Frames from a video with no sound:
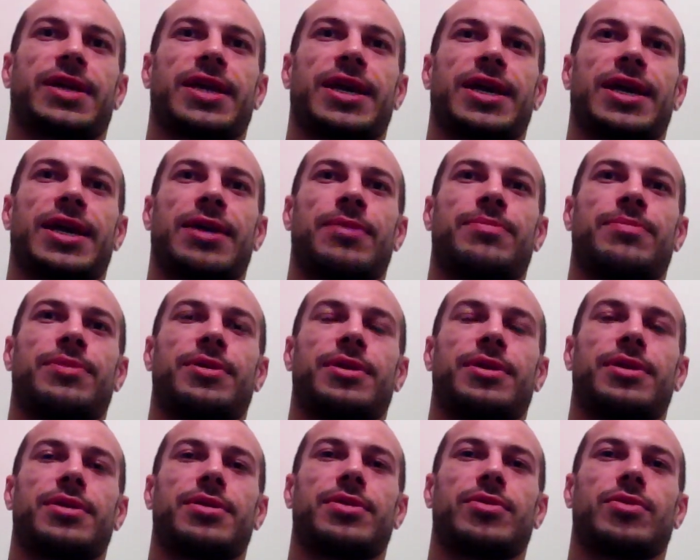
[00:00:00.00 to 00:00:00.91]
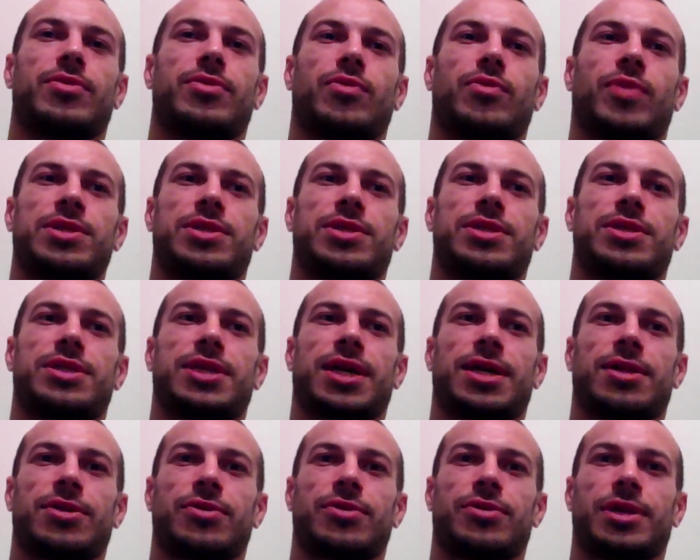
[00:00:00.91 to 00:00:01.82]
the game, but once you
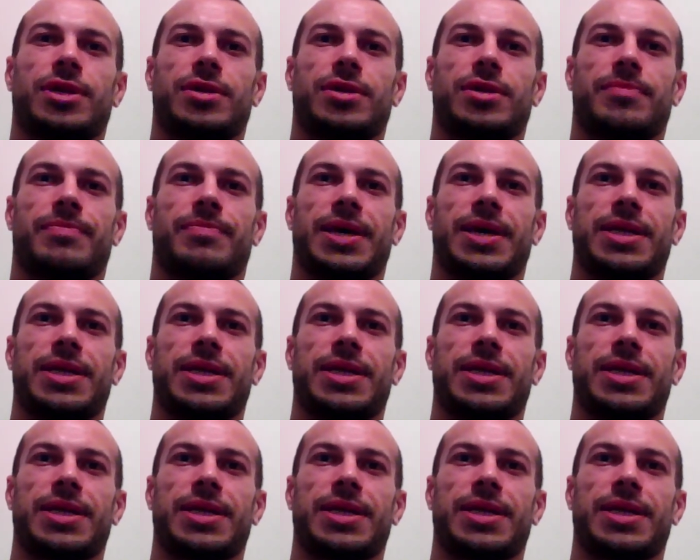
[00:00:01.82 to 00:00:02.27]
start learning the